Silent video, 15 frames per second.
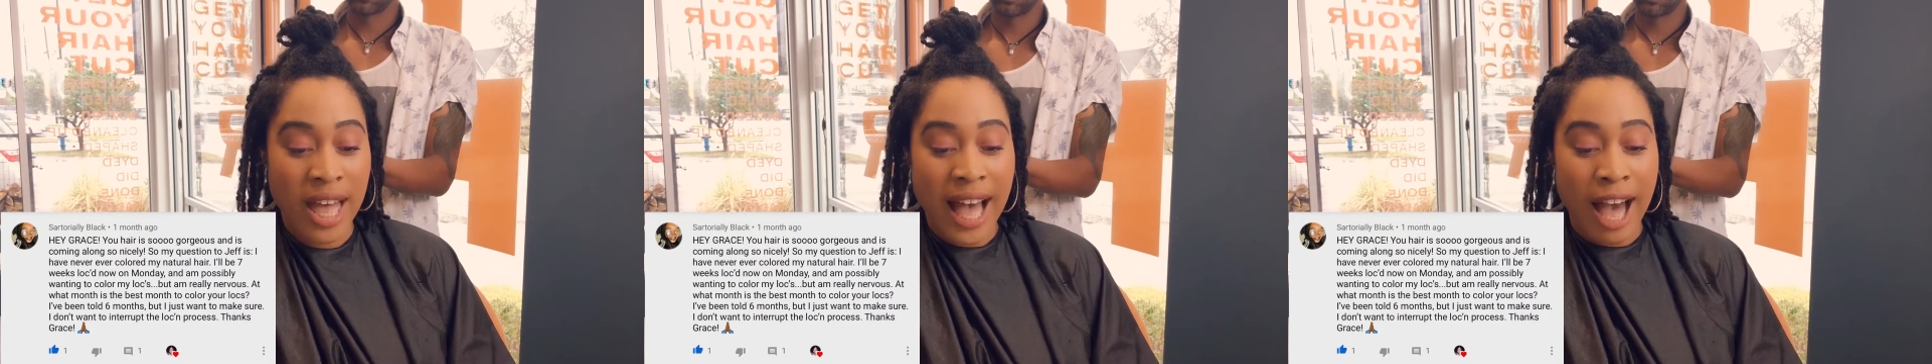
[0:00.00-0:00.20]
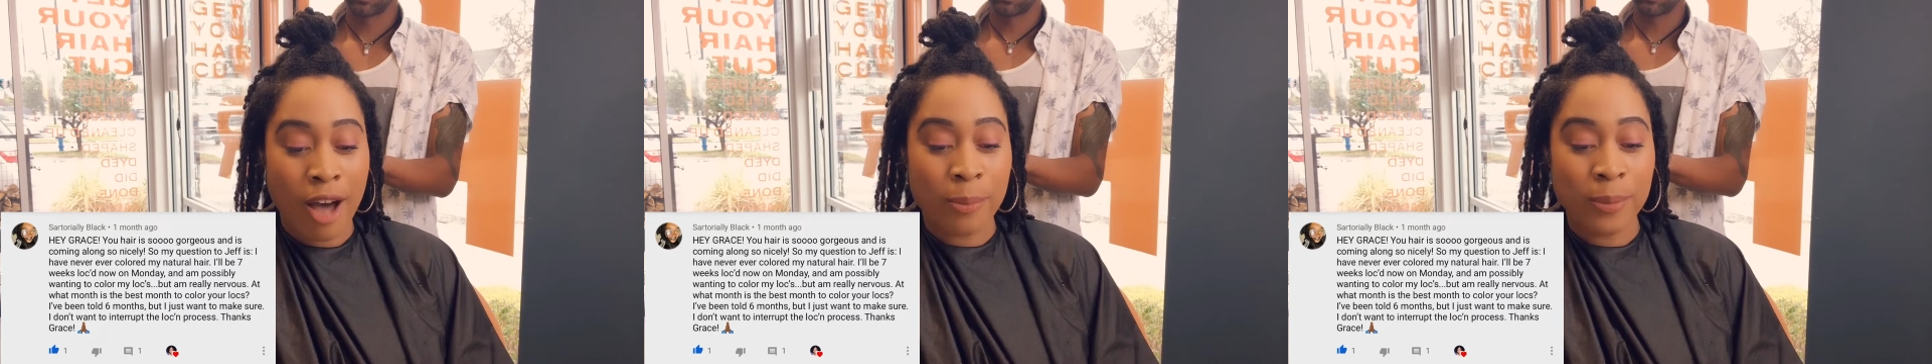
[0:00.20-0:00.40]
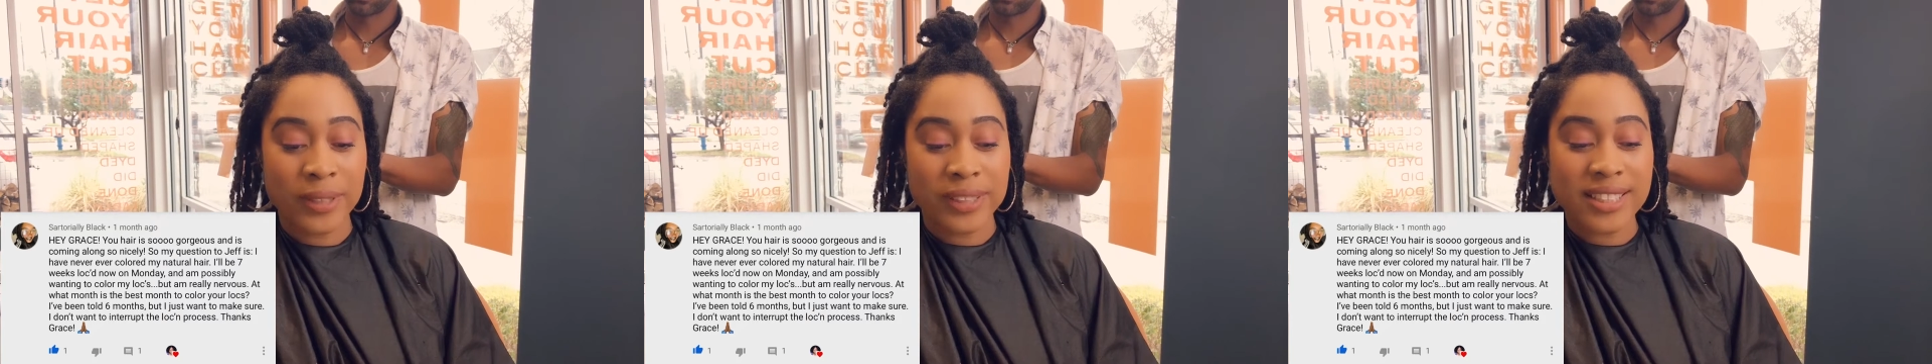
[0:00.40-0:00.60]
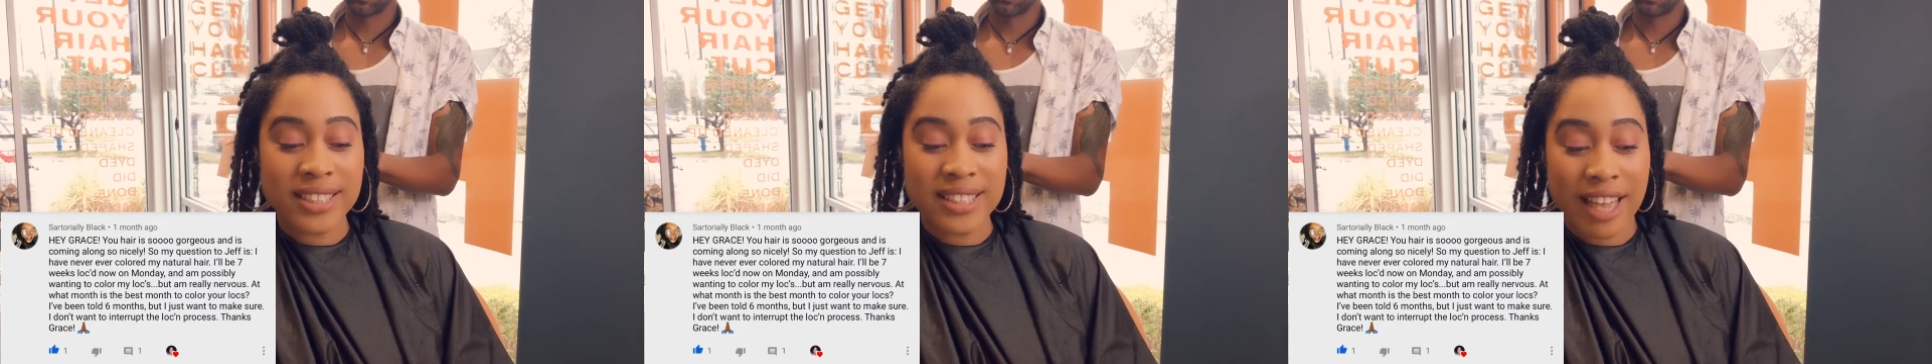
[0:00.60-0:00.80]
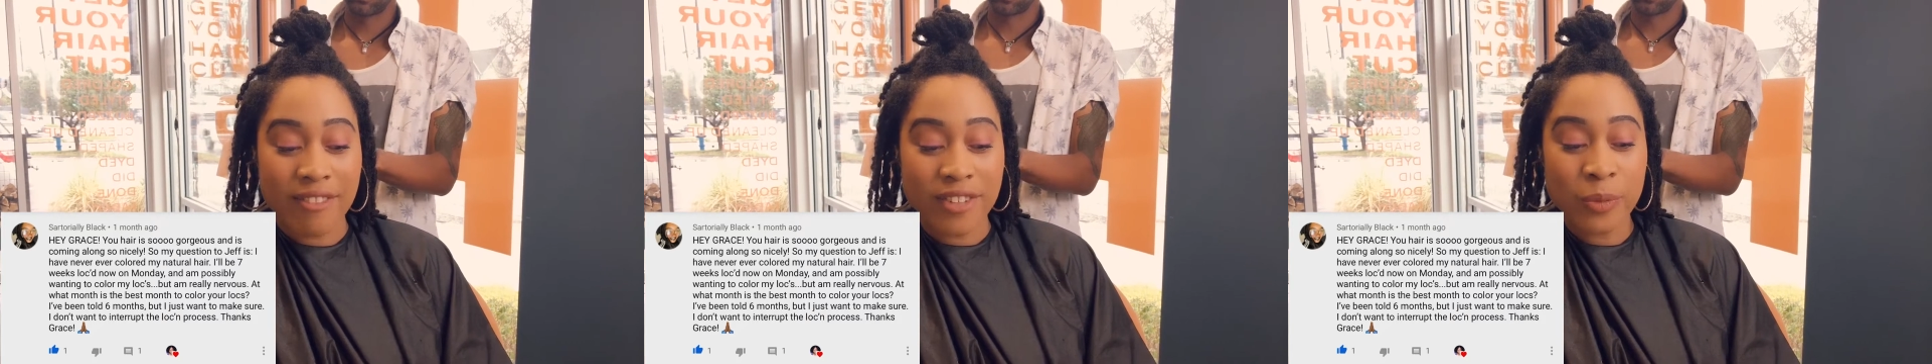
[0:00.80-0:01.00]
I'll be
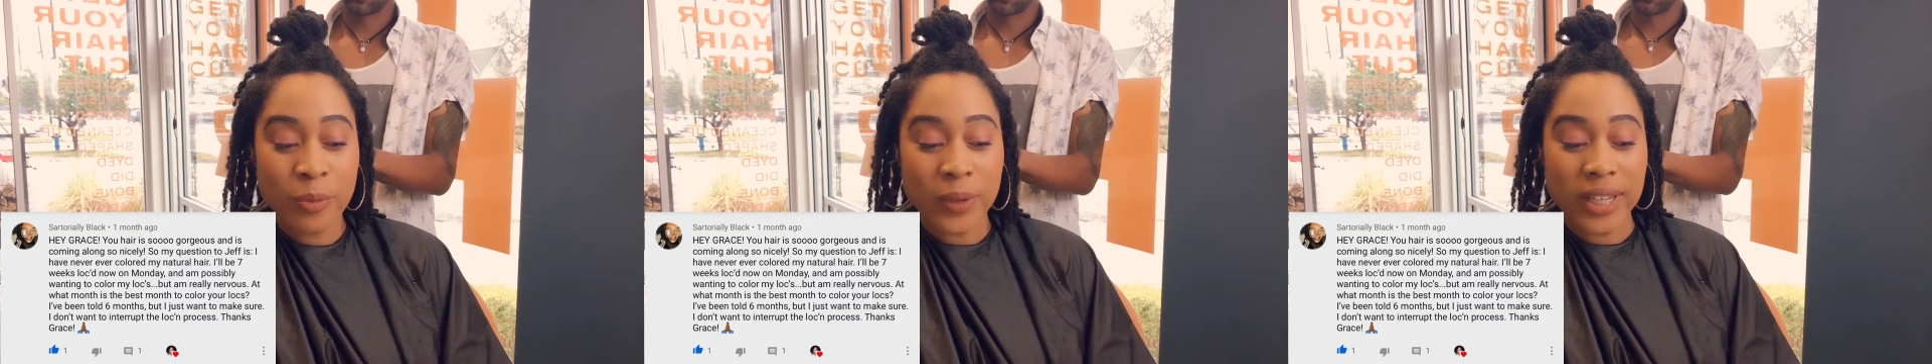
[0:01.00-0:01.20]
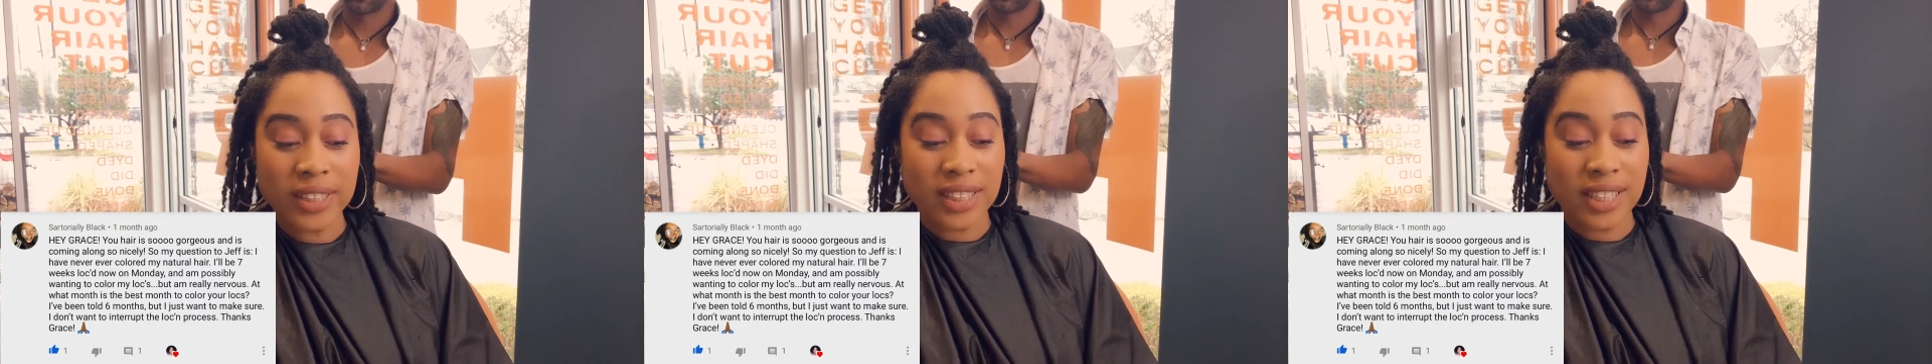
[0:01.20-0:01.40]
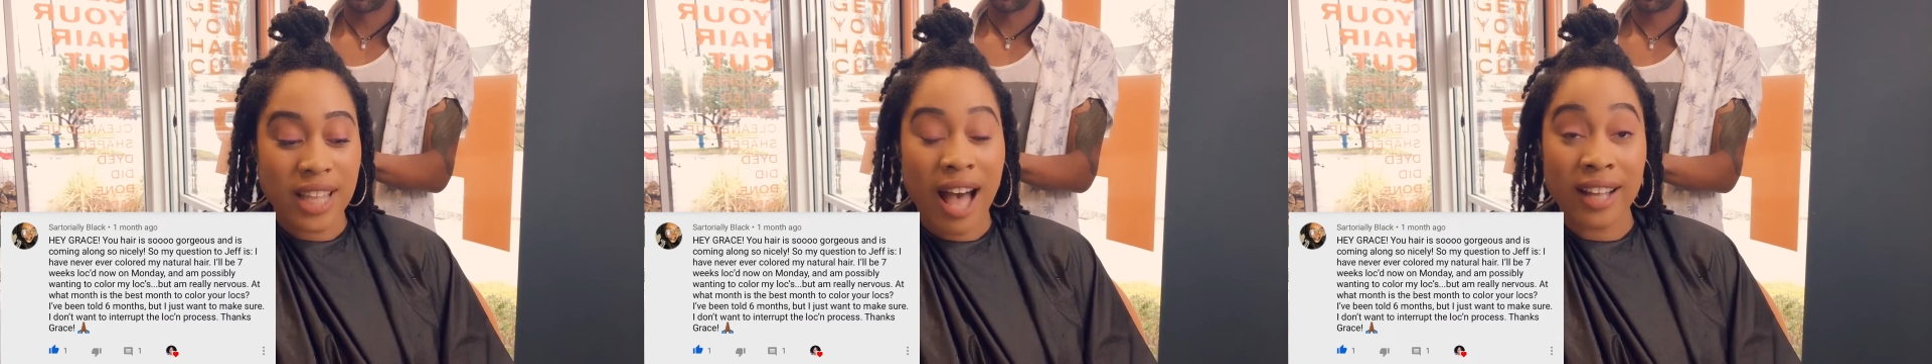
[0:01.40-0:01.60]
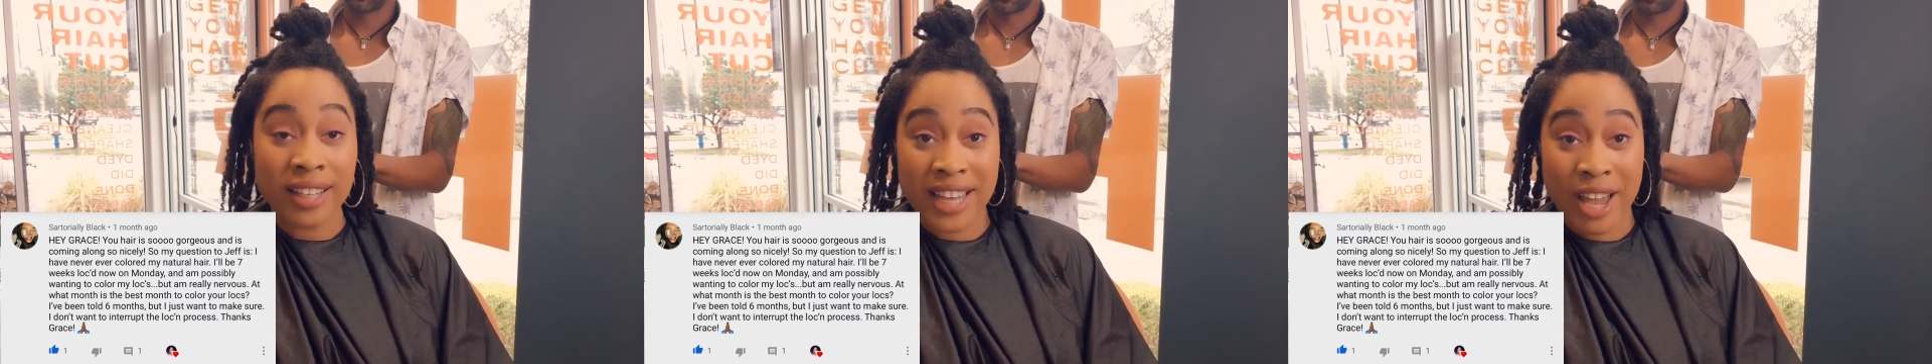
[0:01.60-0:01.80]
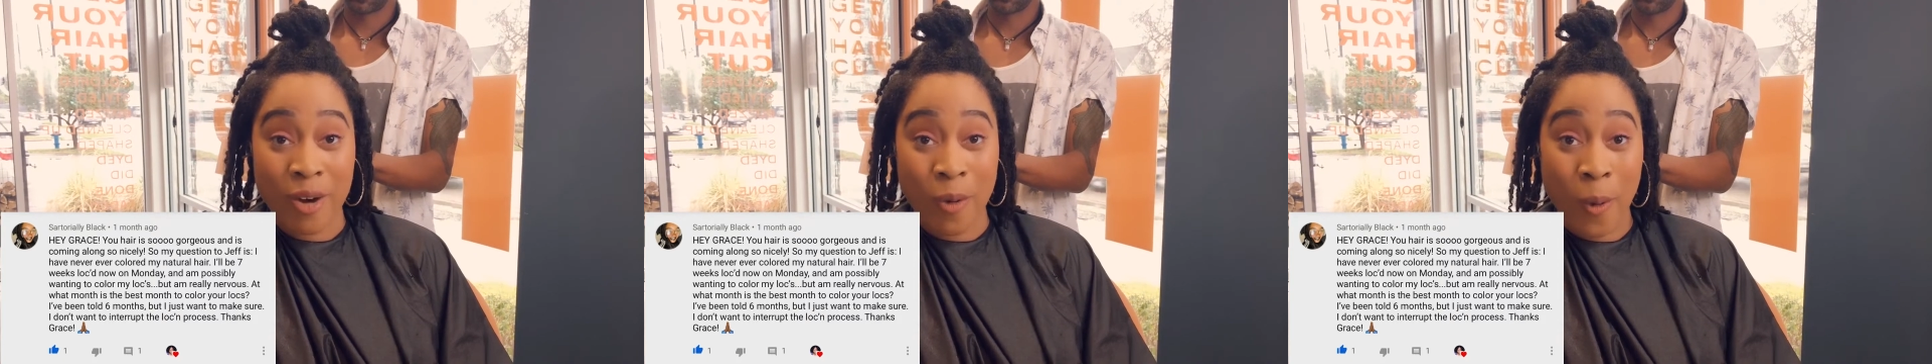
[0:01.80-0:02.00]
seven weeks locked
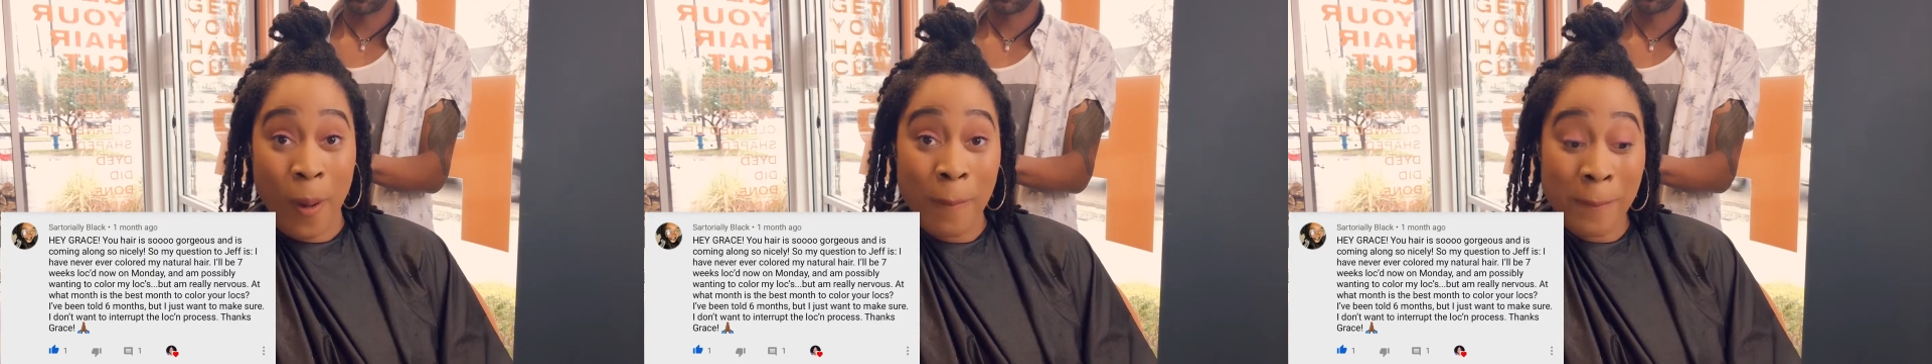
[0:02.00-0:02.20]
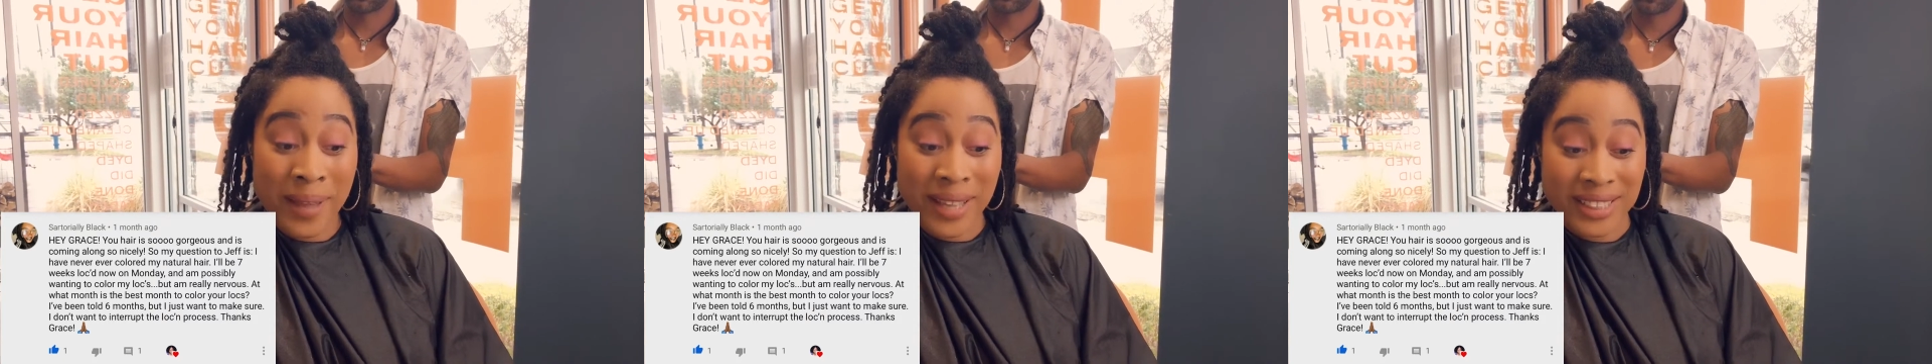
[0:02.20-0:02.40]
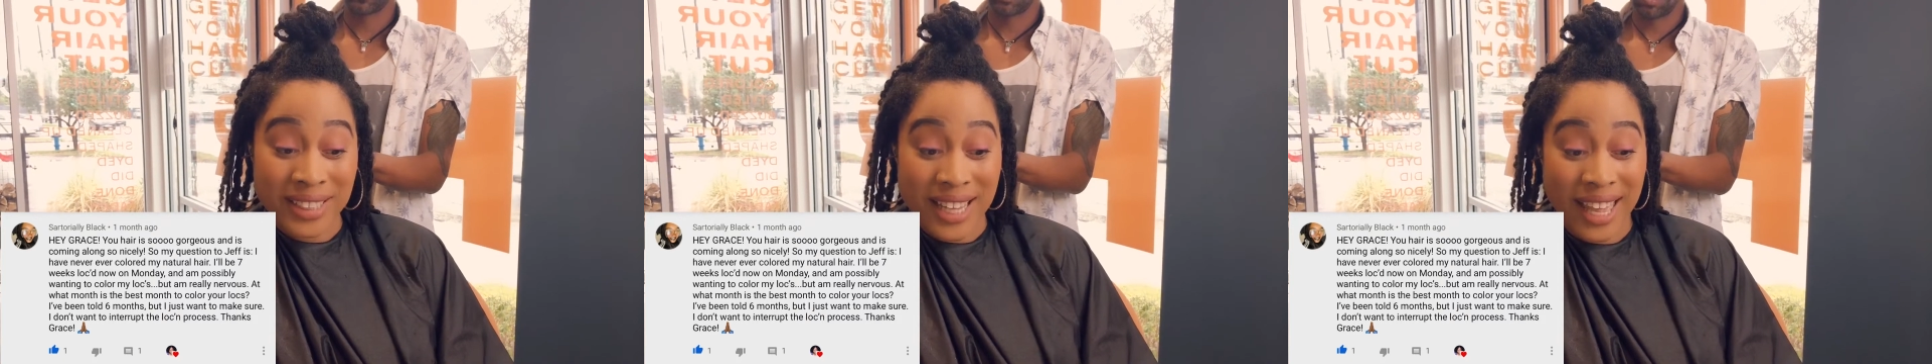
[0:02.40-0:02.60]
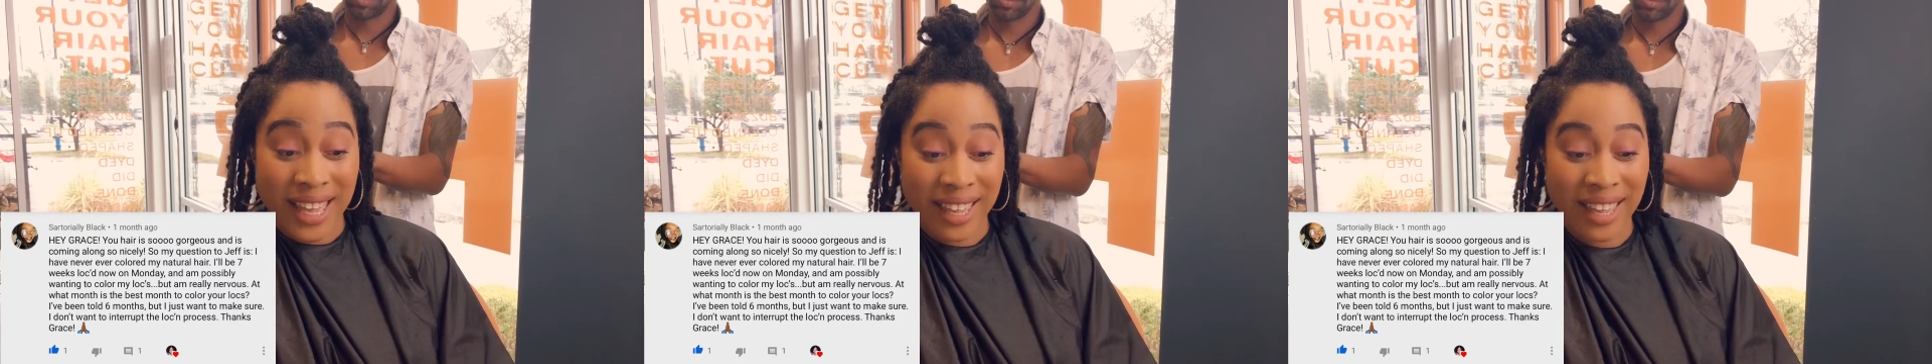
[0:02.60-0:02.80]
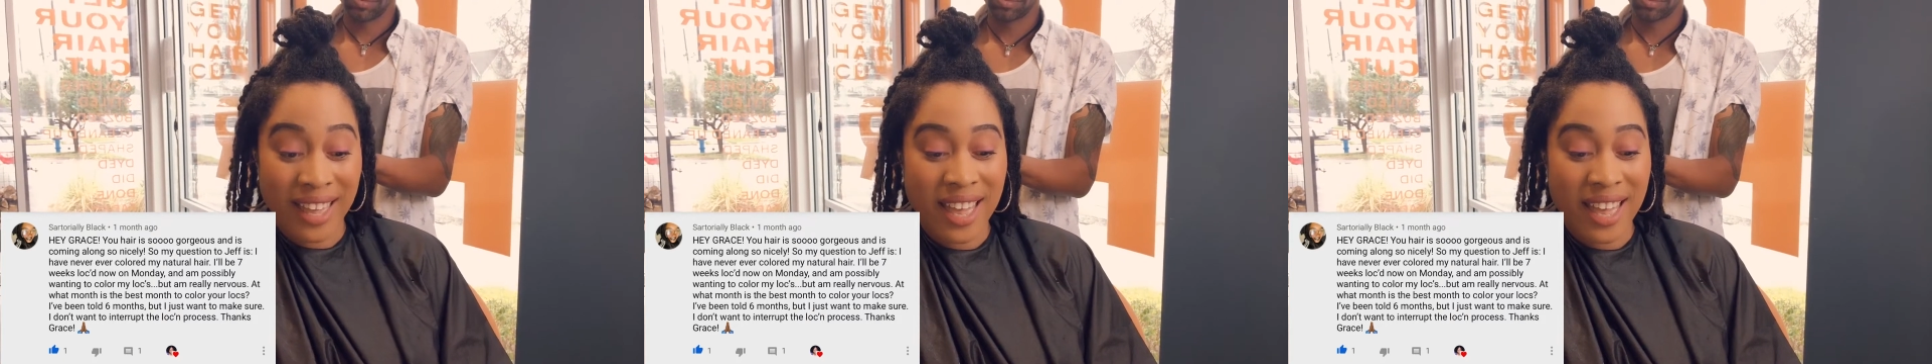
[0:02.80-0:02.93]
now on Monday